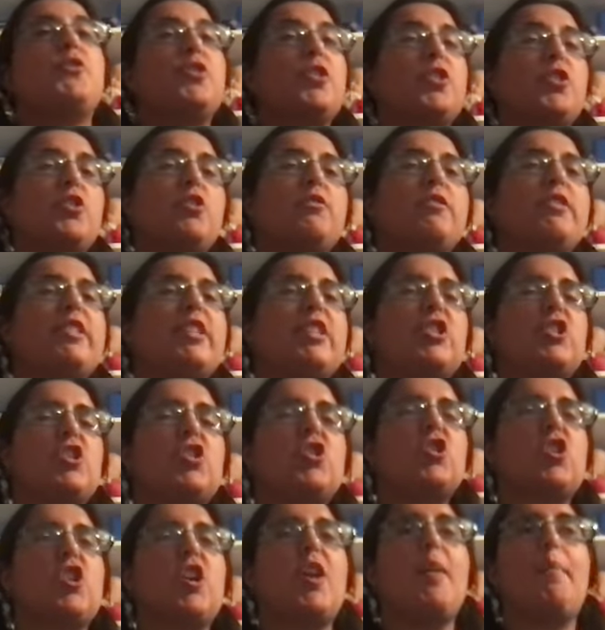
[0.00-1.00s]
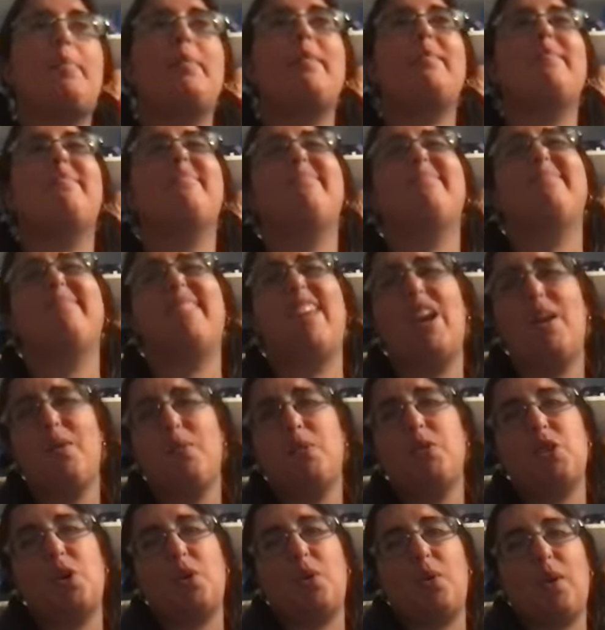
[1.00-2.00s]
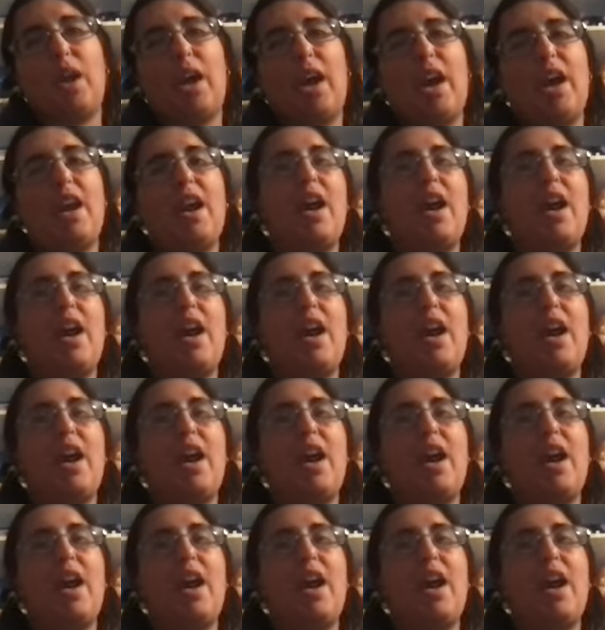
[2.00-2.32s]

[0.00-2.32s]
sister relationship, it was okay.